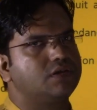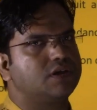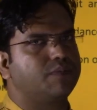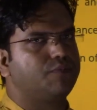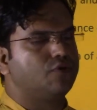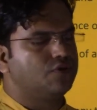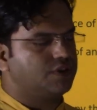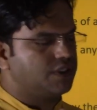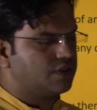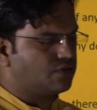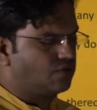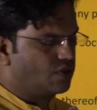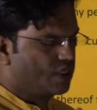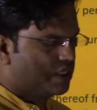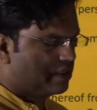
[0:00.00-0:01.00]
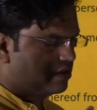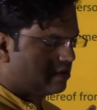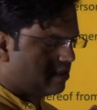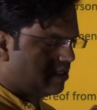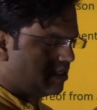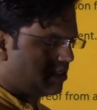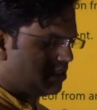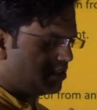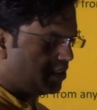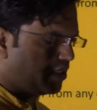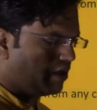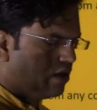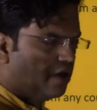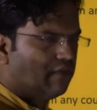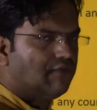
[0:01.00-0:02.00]
Suppose this Sushant Singh
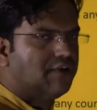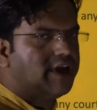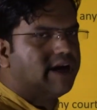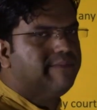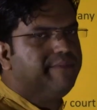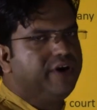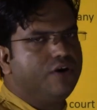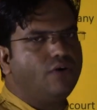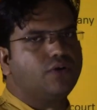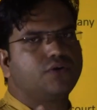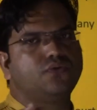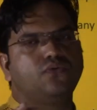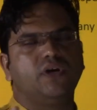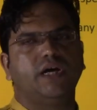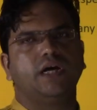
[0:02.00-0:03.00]
would have belonged to